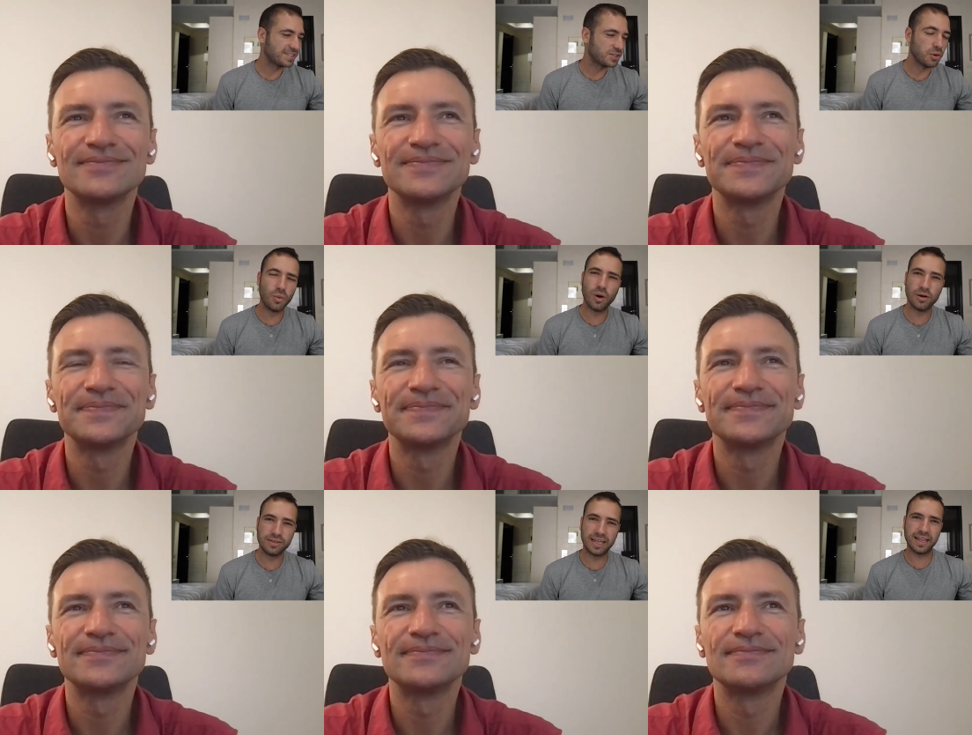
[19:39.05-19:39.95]
Speaker 1: so, what,
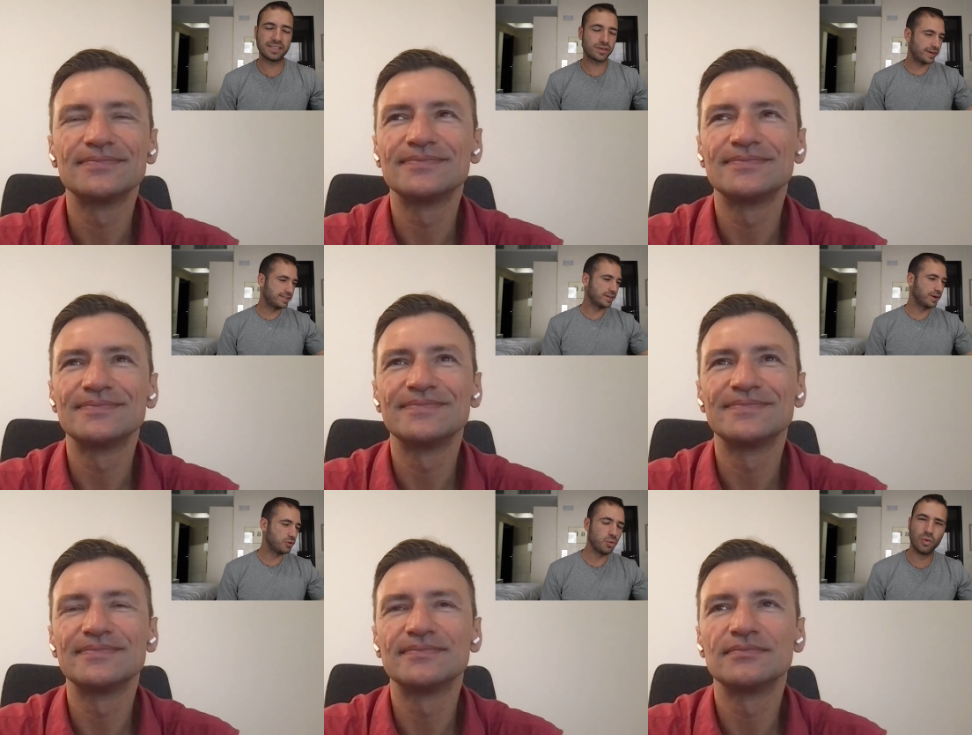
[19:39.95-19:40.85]
that, that's a great
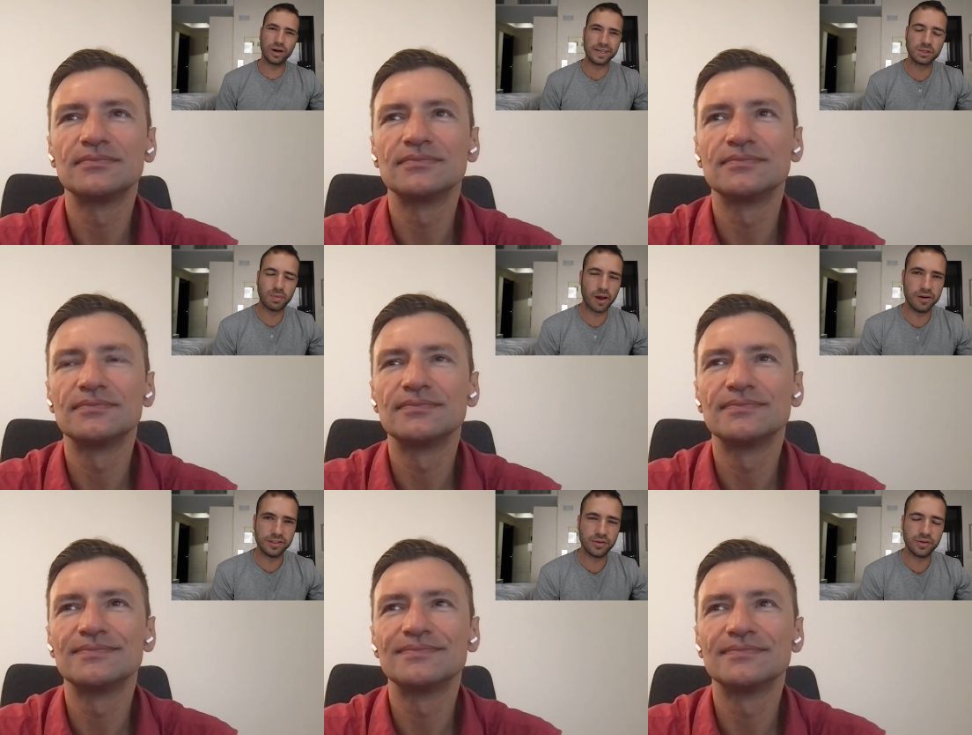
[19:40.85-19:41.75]
segue to what
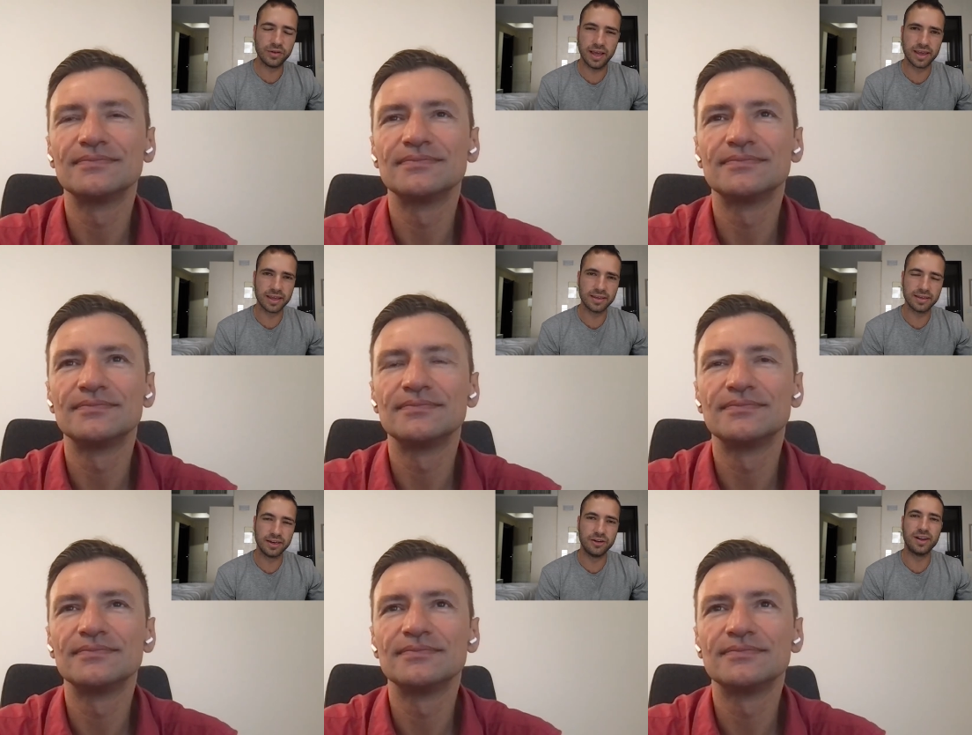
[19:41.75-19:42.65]
inspires you today
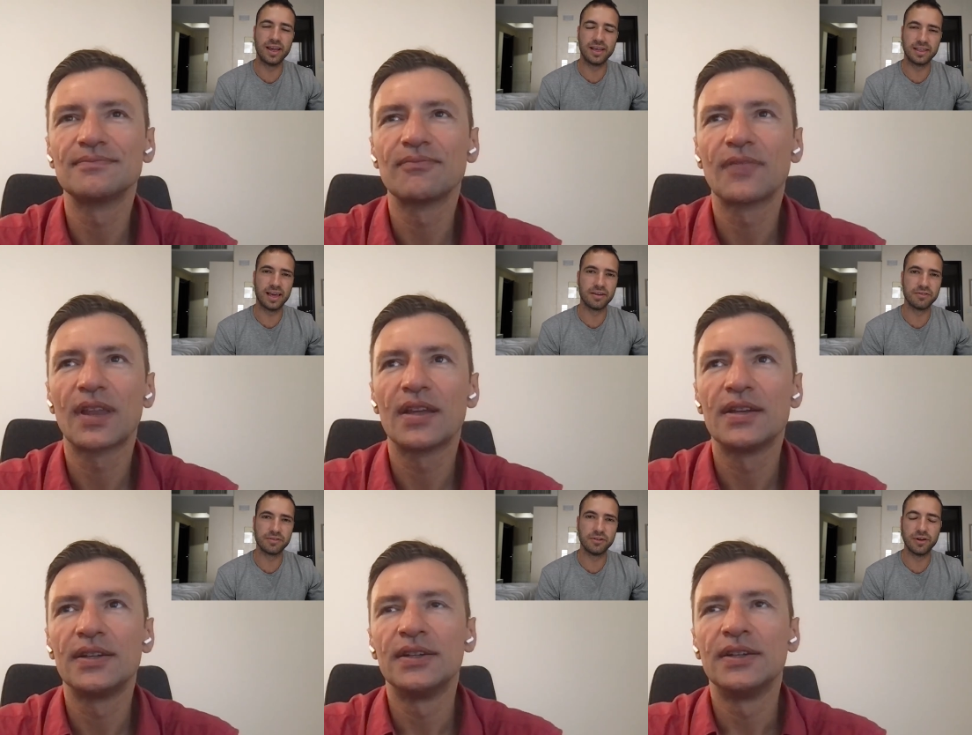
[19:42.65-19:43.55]
in your daily
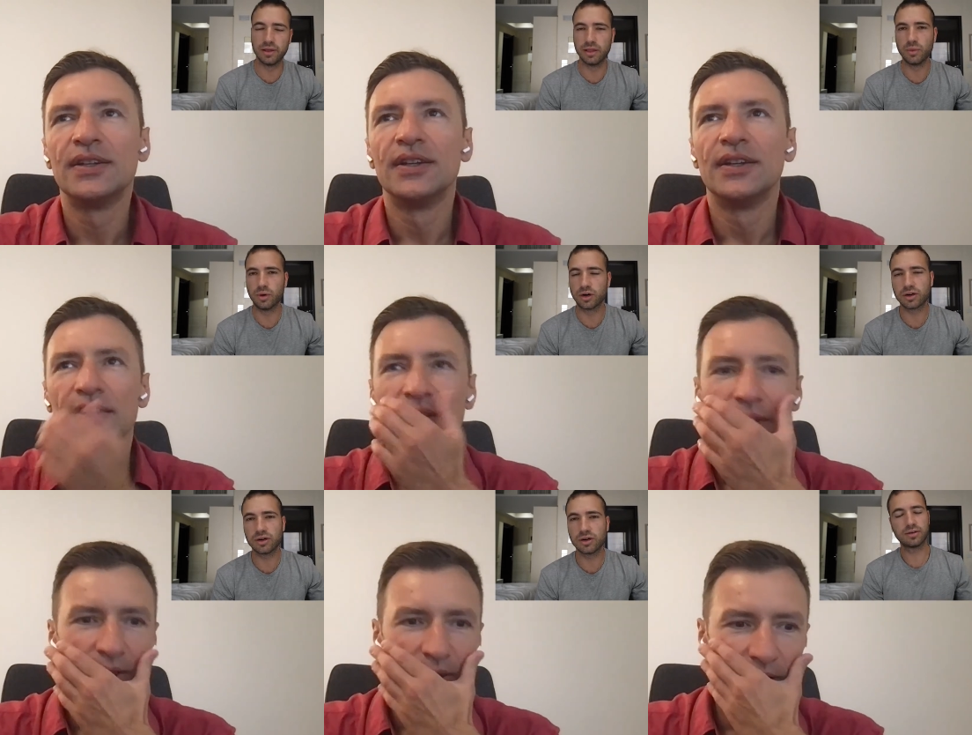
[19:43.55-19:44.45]
life, your daily
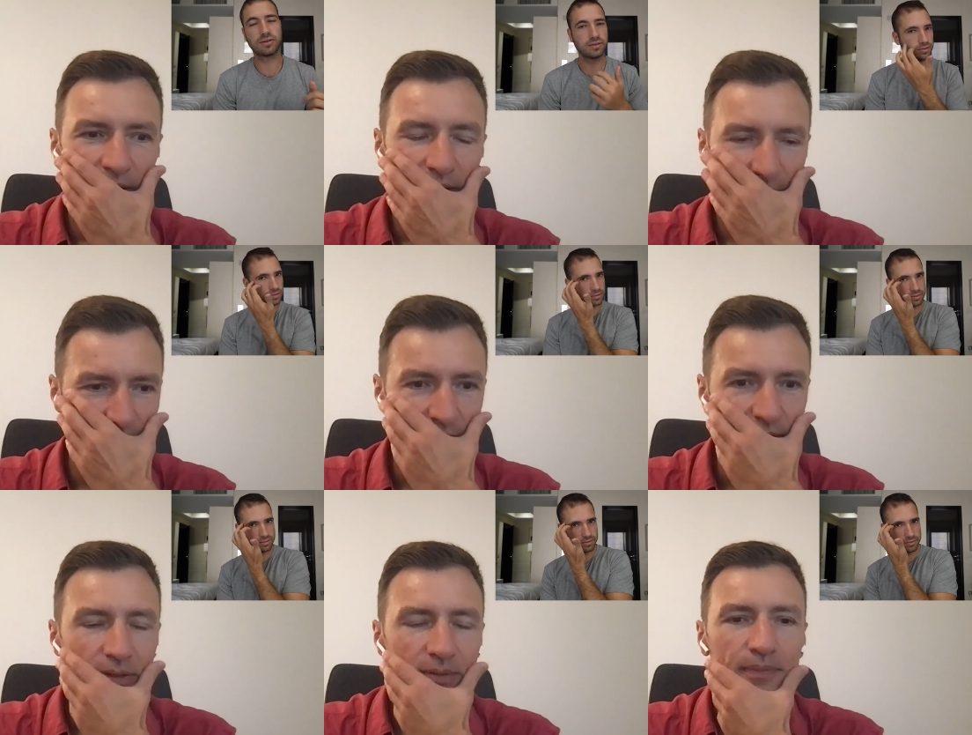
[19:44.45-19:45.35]
work.
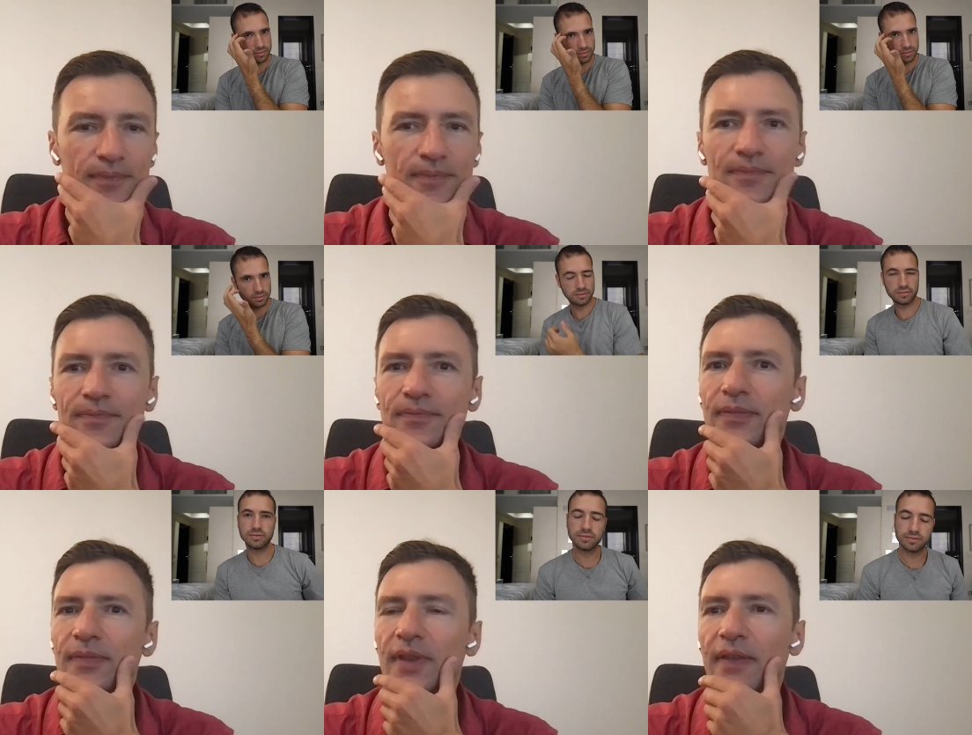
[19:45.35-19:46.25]
Speaker 2: Um,
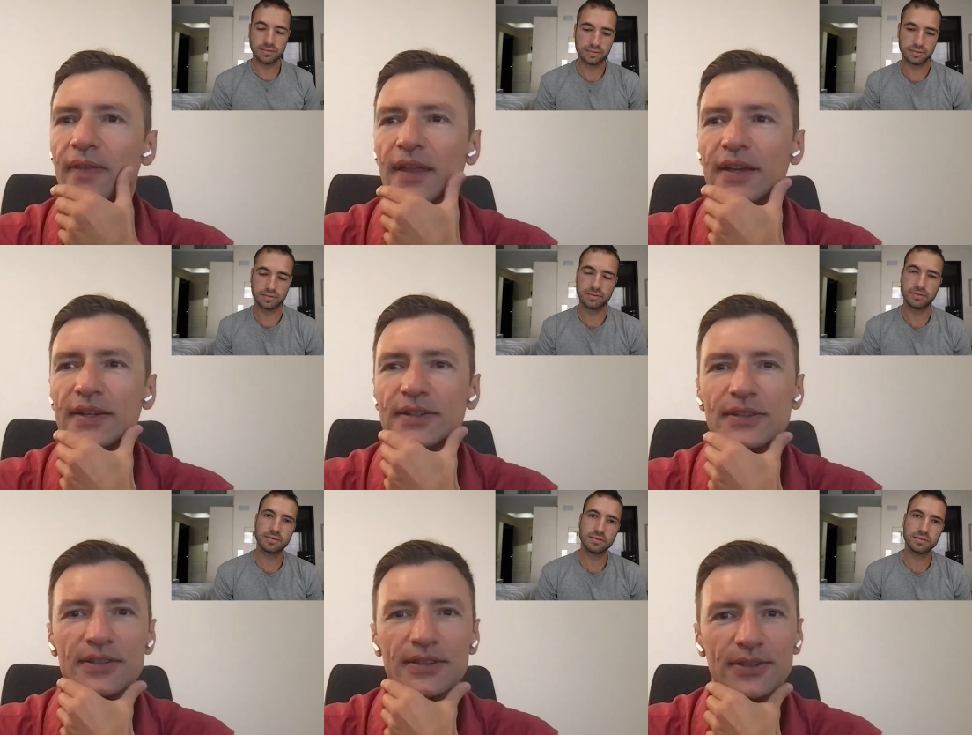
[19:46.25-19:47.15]
I think
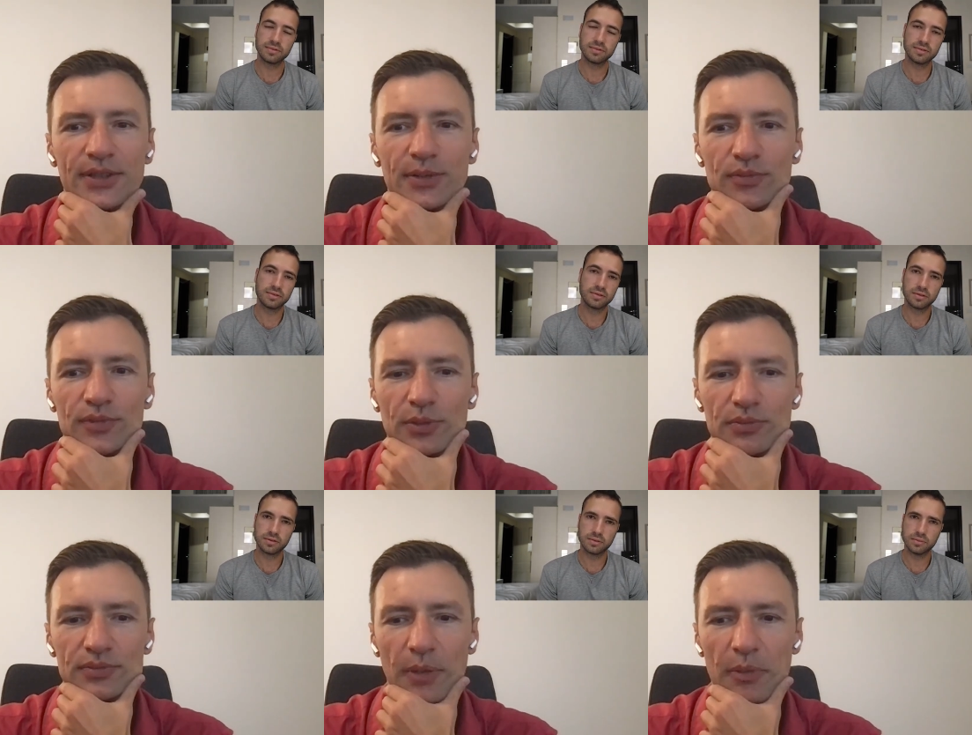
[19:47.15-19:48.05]
uh, the, the
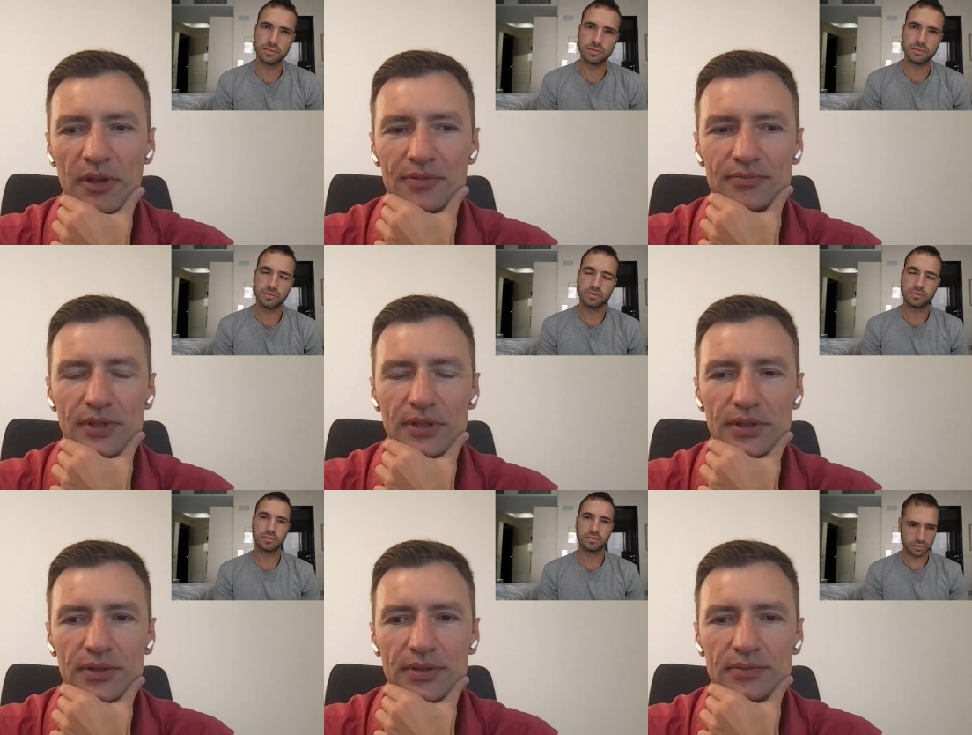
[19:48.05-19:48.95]
I mean
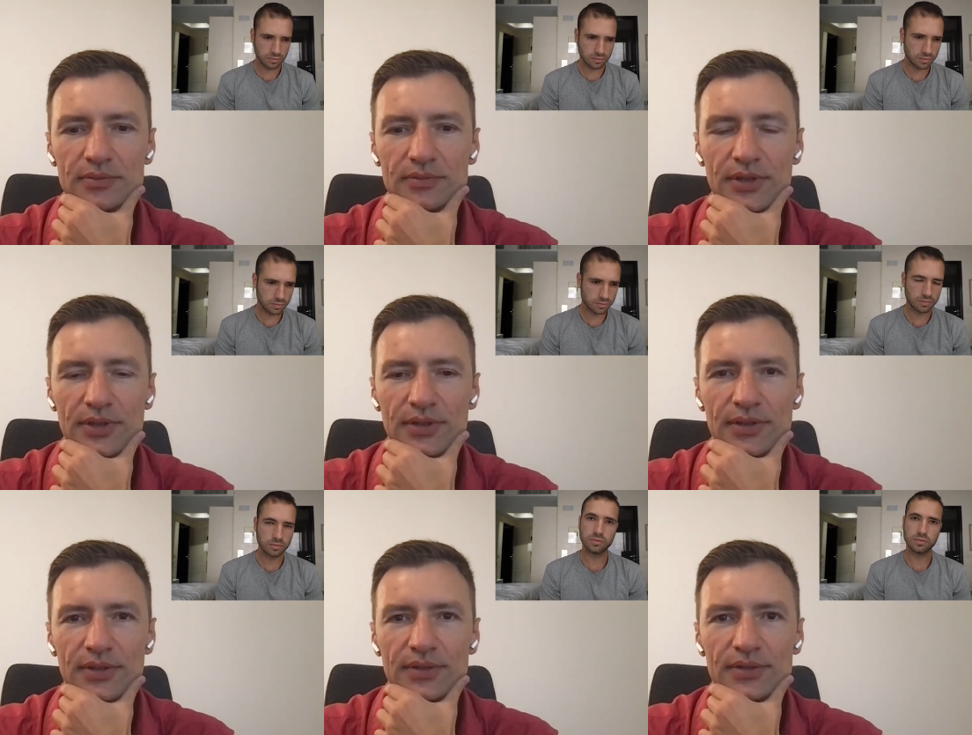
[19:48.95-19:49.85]
uh,
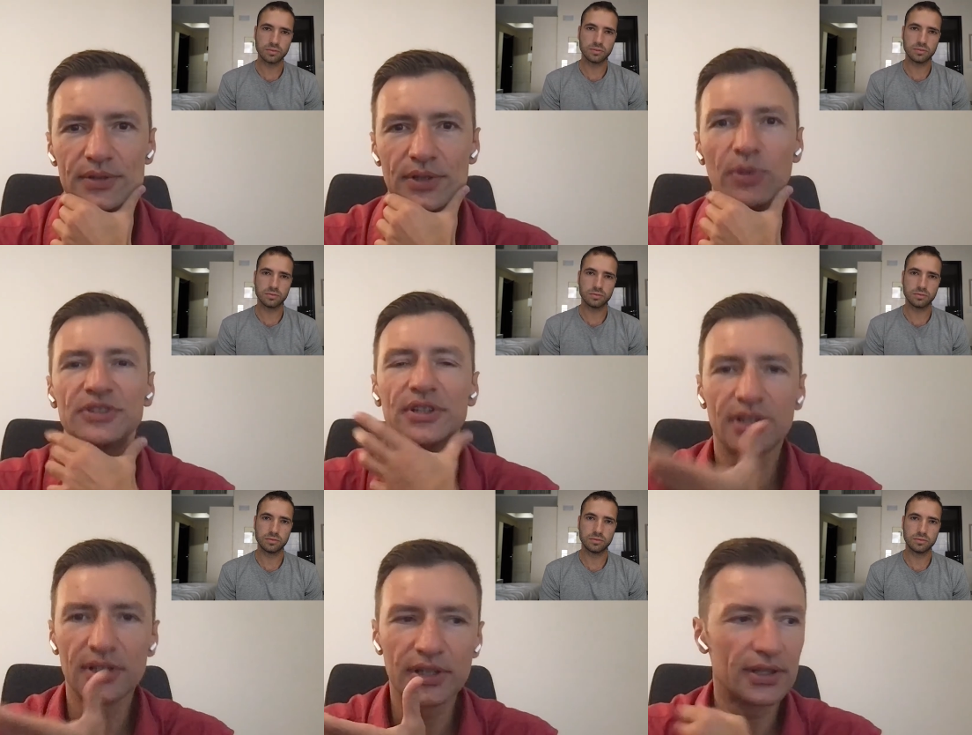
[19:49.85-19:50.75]
the, there was certainly